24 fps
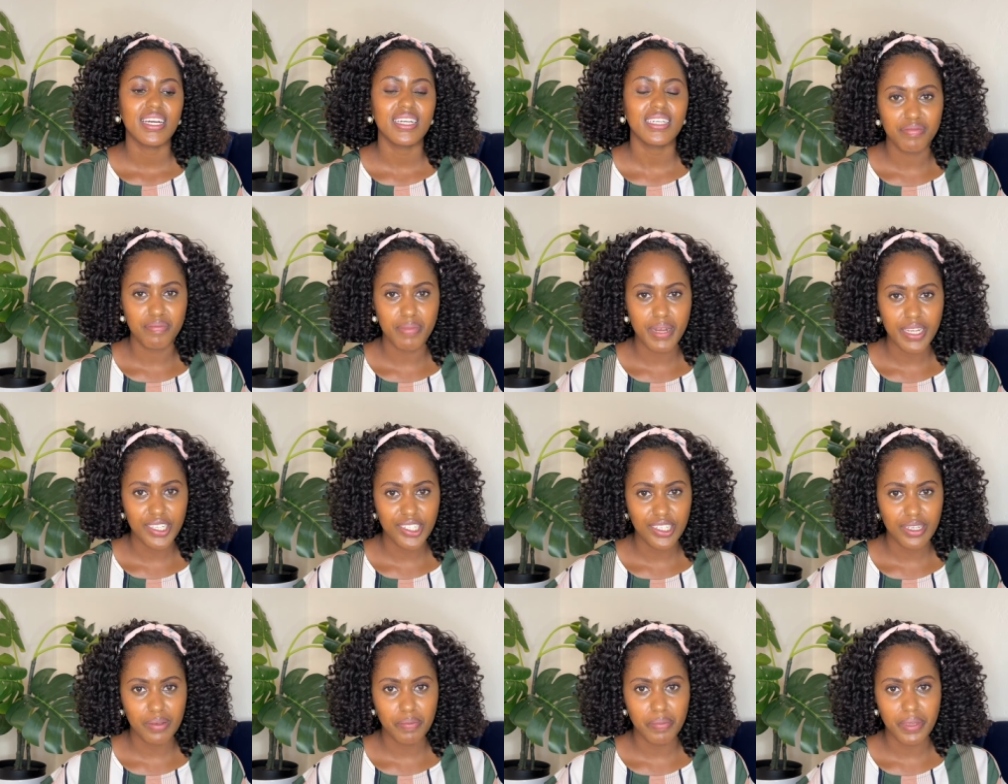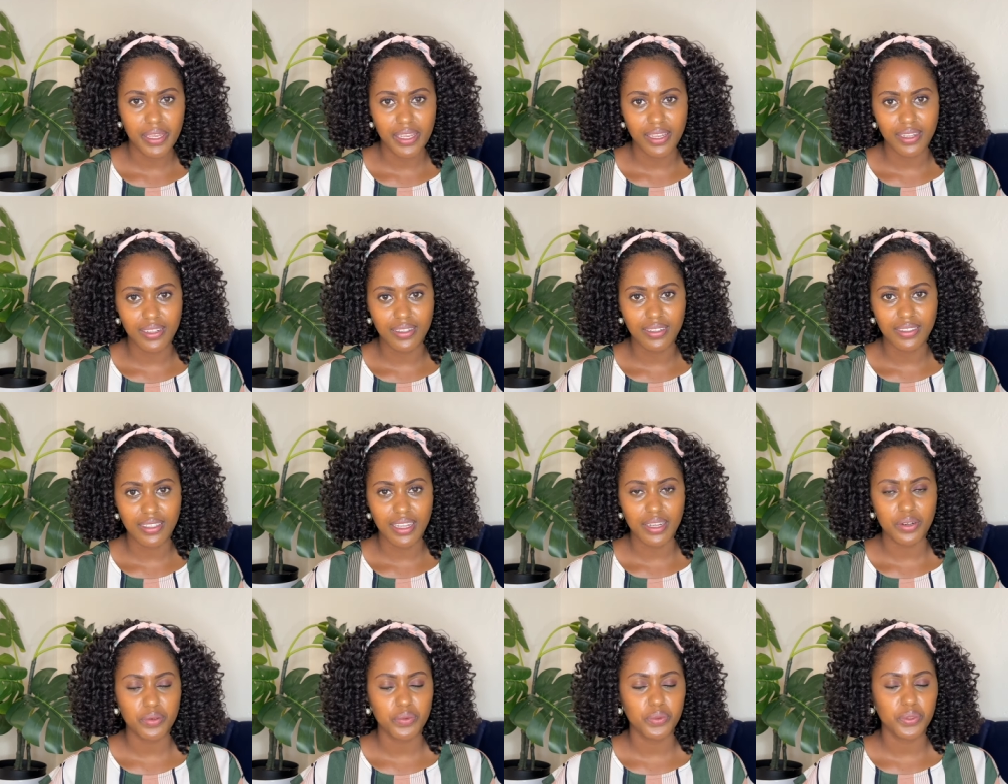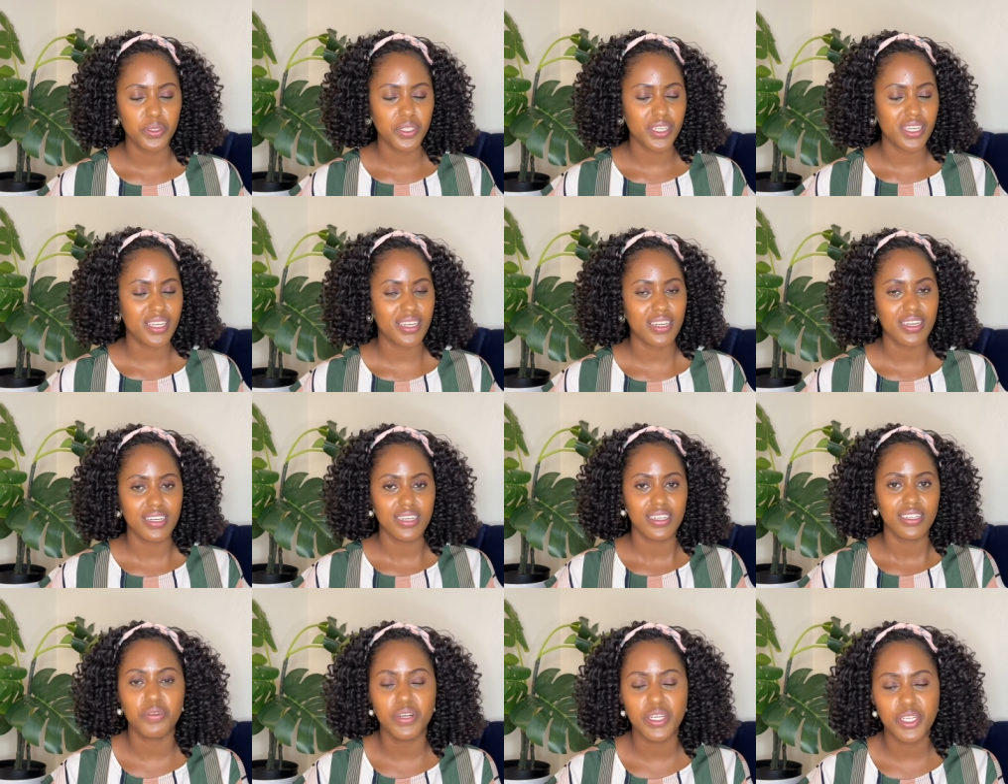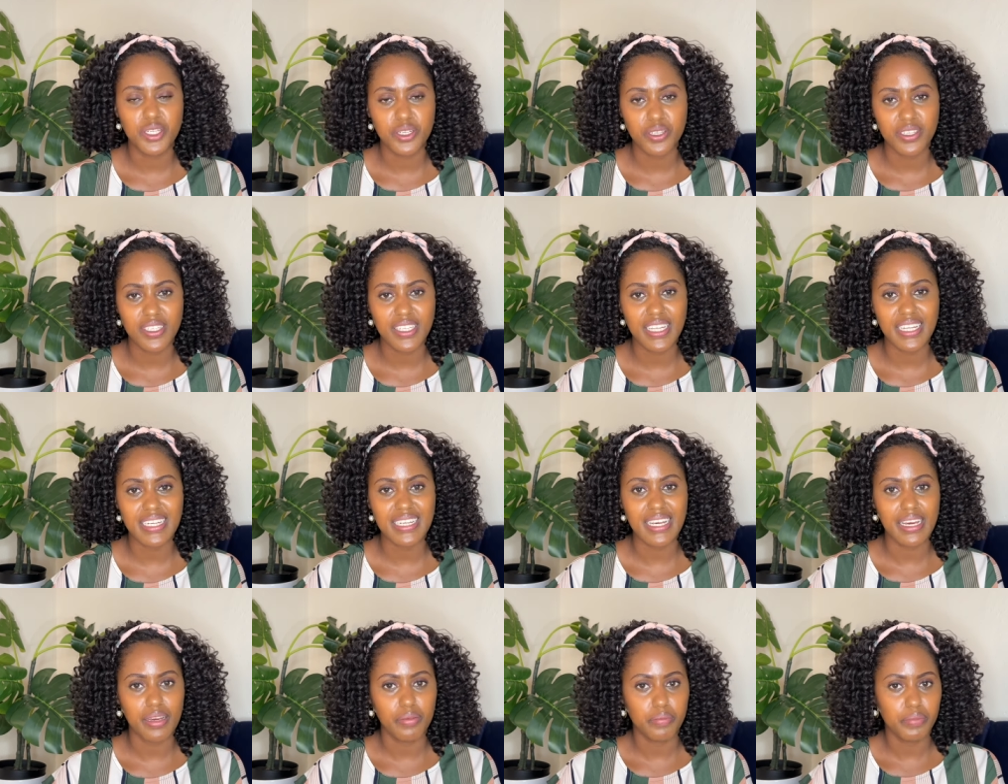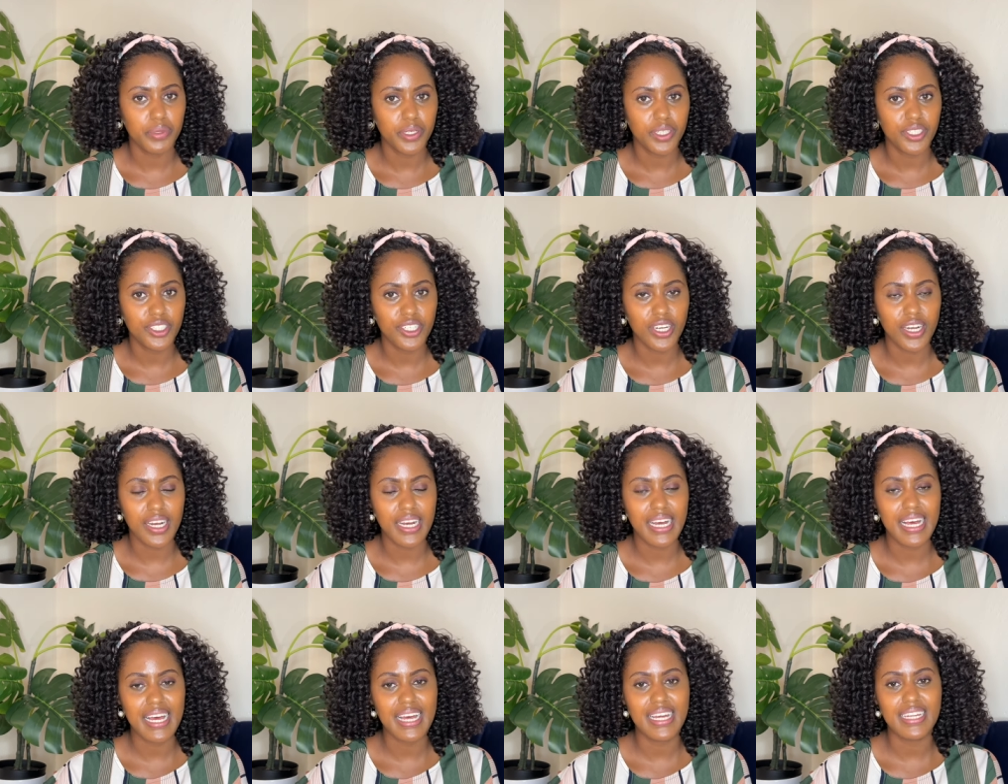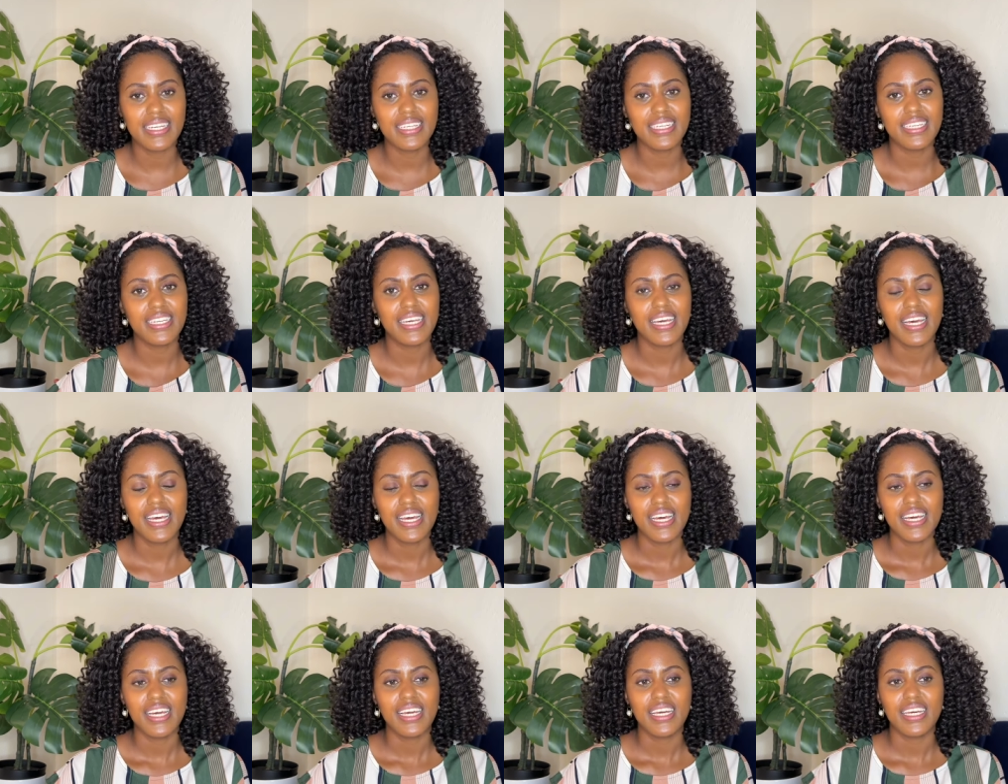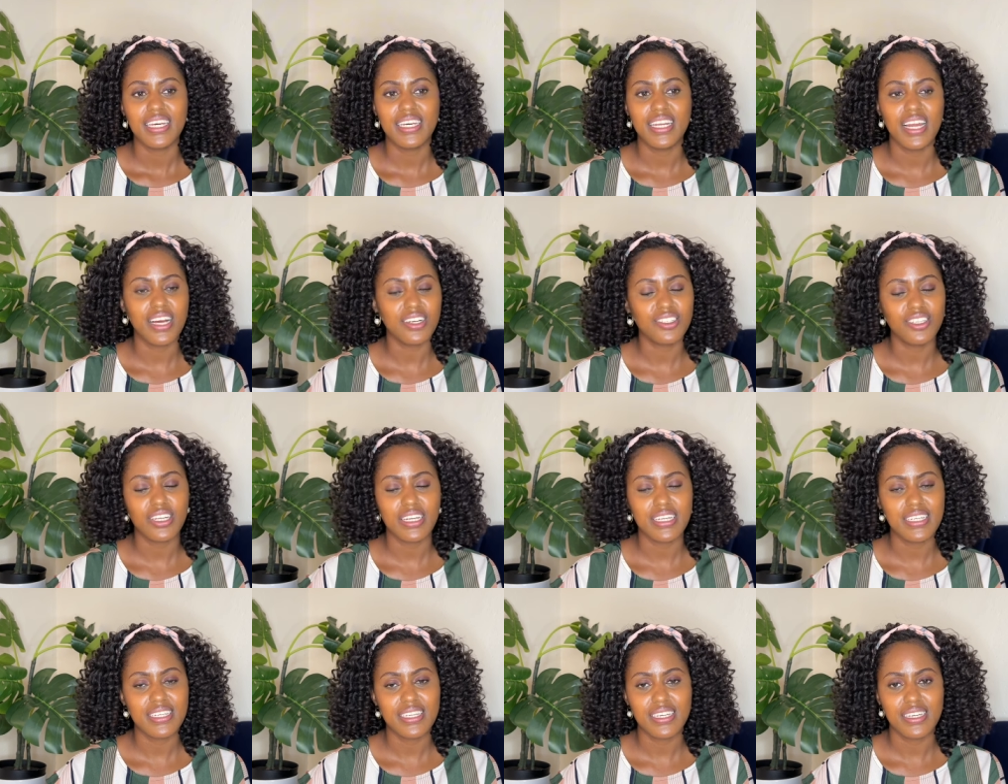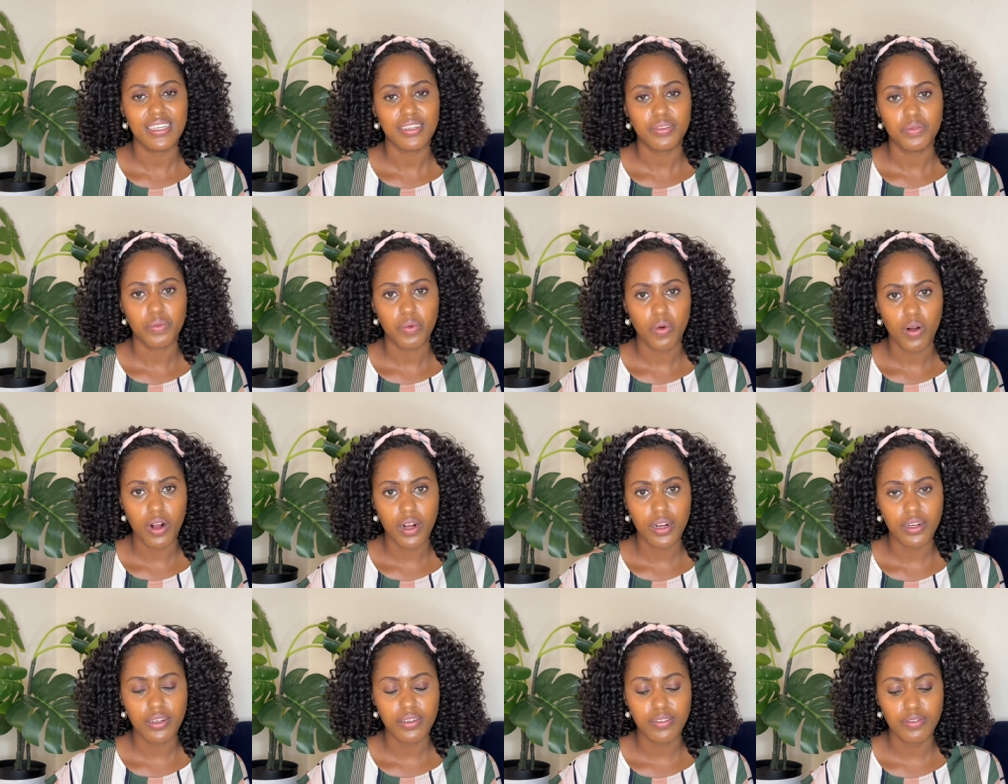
magic pill that would reduce the temperature, and it actually didn't work.